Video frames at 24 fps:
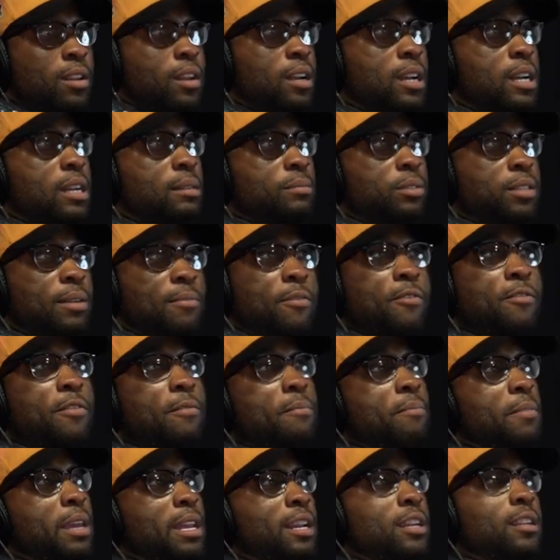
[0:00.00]
um, some of
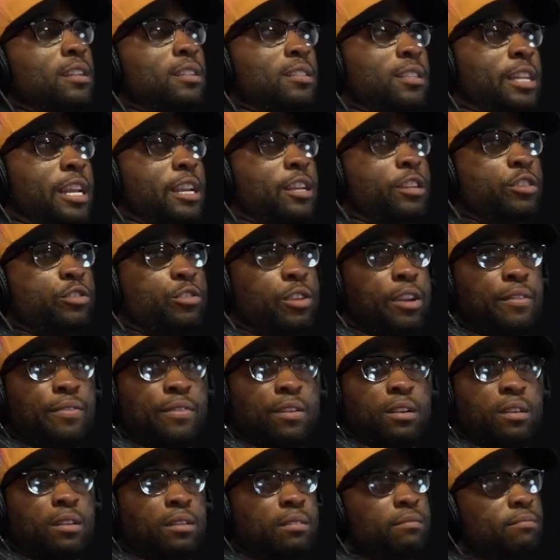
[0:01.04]
them been in this industry
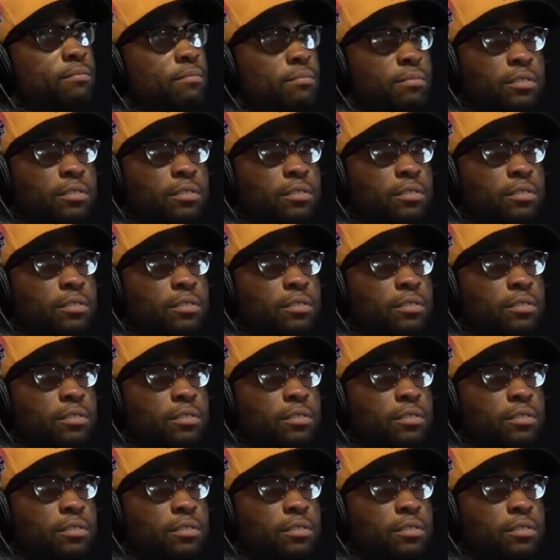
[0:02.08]
for